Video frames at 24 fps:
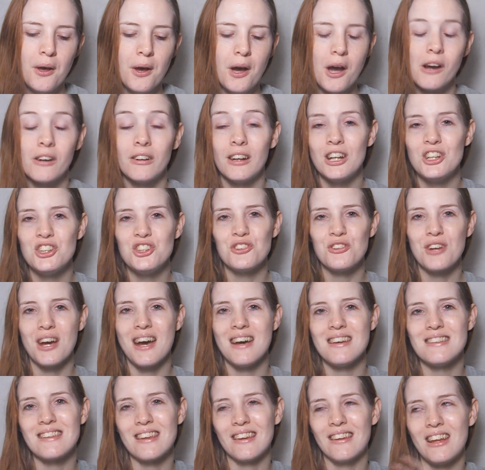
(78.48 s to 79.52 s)
Alright, you
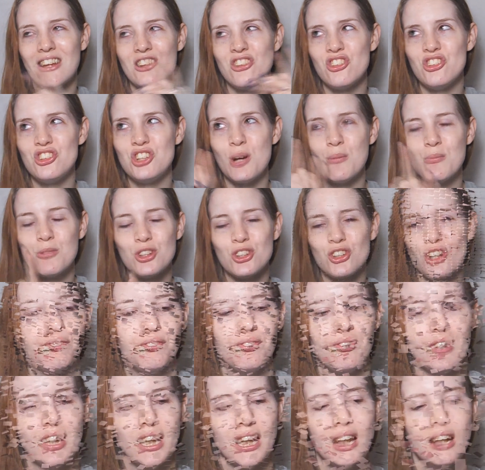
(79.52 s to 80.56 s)
guys, let's jump
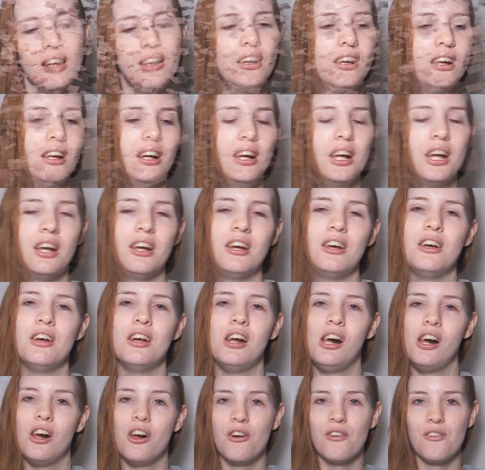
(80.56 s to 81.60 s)
straight into this.
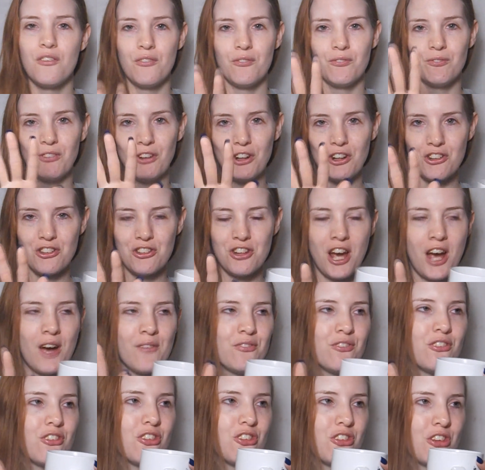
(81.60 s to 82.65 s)
First
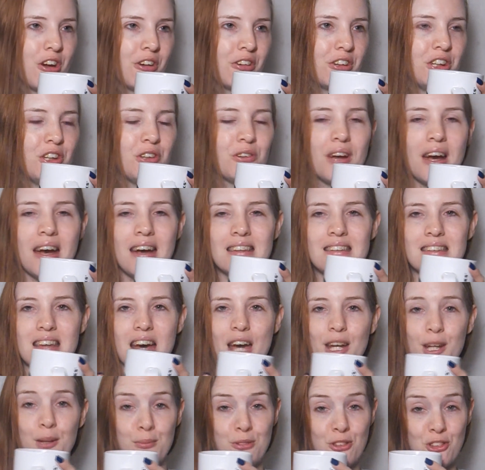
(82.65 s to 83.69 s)
off, sorry you guys,
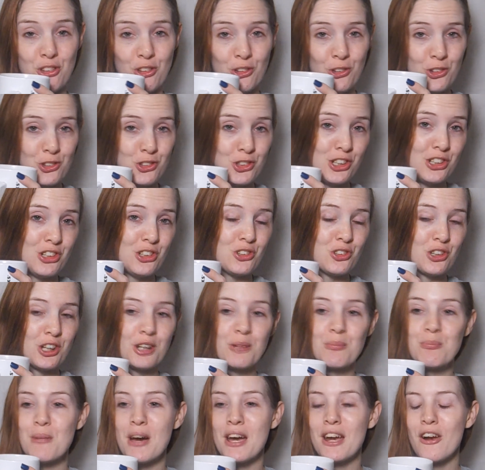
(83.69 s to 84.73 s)
I am still trying to drink
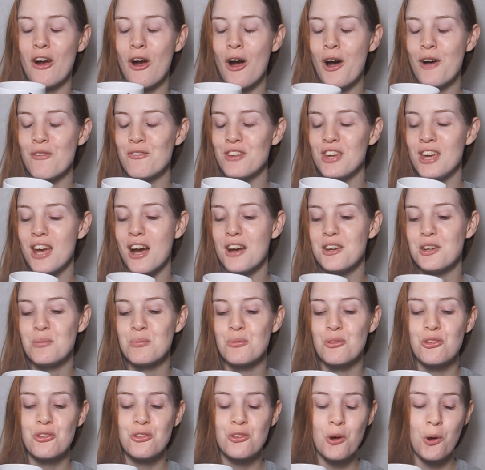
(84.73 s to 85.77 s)
my coffee. I am
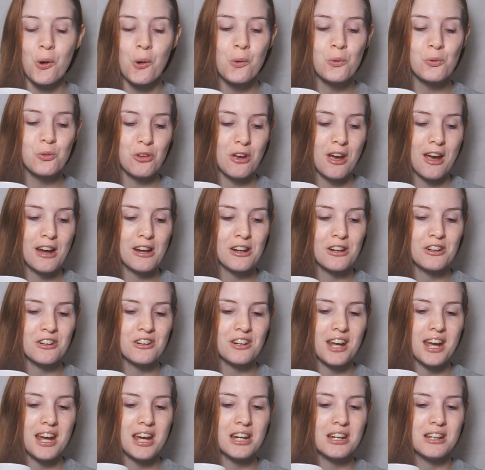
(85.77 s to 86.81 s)
so tired
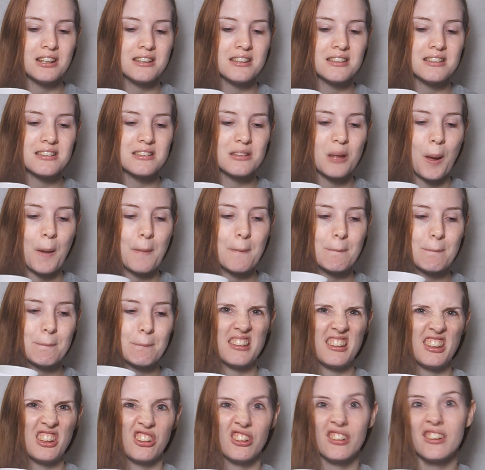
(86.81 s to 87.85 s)
and
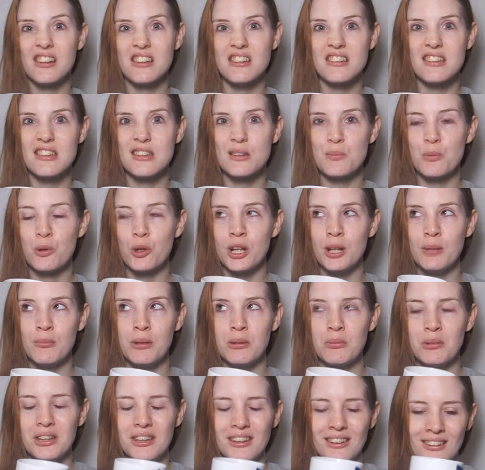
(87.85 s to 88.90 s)
delirious this morning,
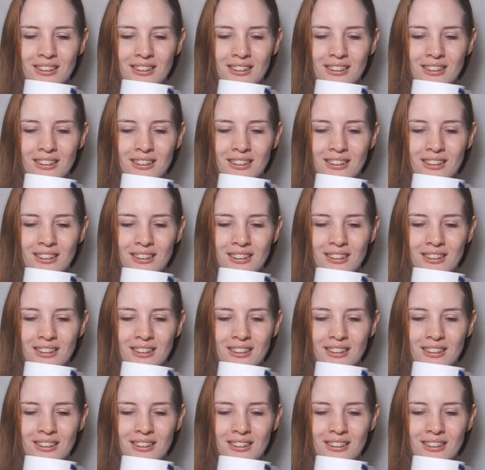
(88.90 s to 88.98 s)
maybe.